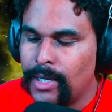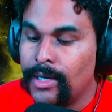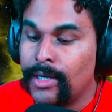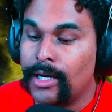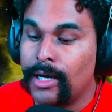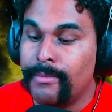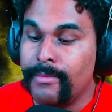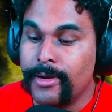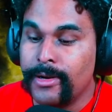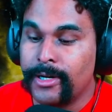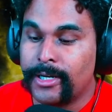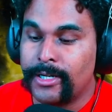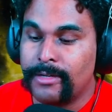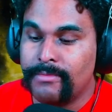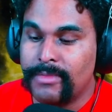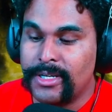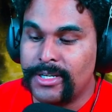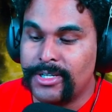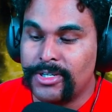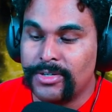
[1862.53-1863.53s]
American
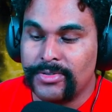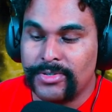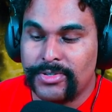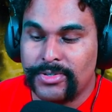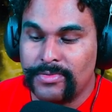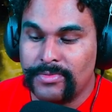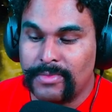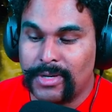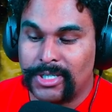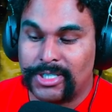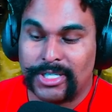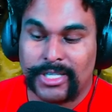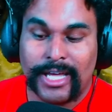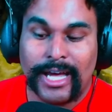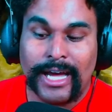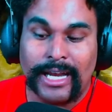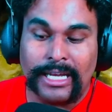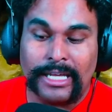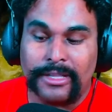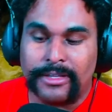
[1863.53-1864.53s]
men don't do much of
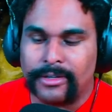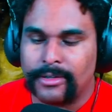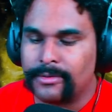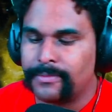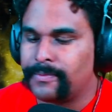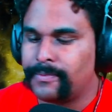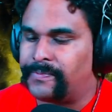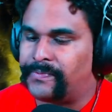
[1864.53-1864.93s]
that either.